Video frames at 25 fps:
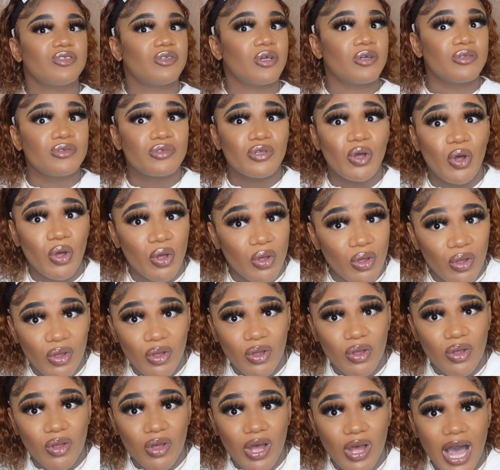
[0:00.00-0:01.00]
Tonton,
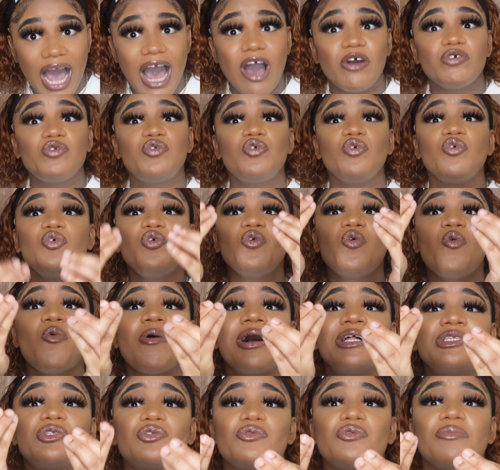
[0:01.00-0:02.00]
how do you
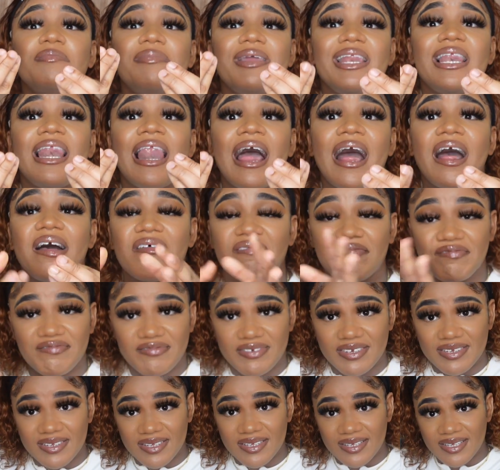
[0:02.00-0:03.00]
want to be
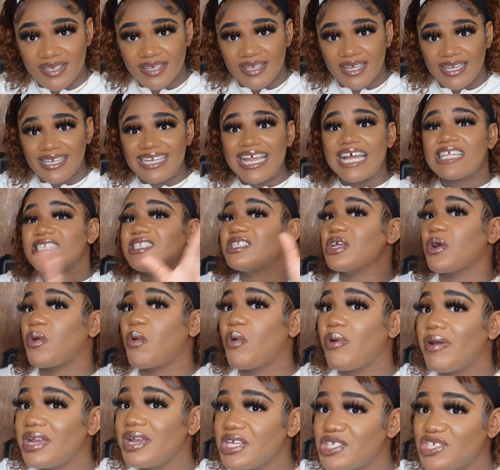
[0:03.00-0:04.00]
loved? That's the
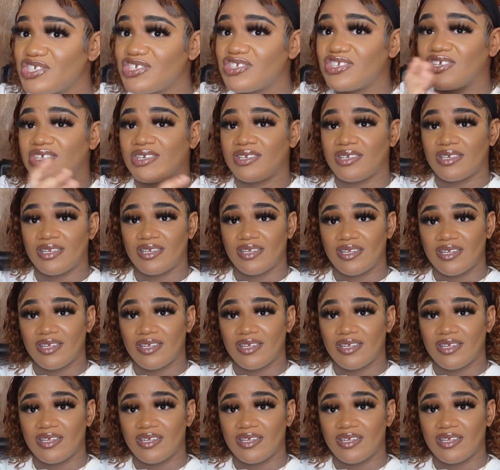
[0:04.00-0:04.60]
question.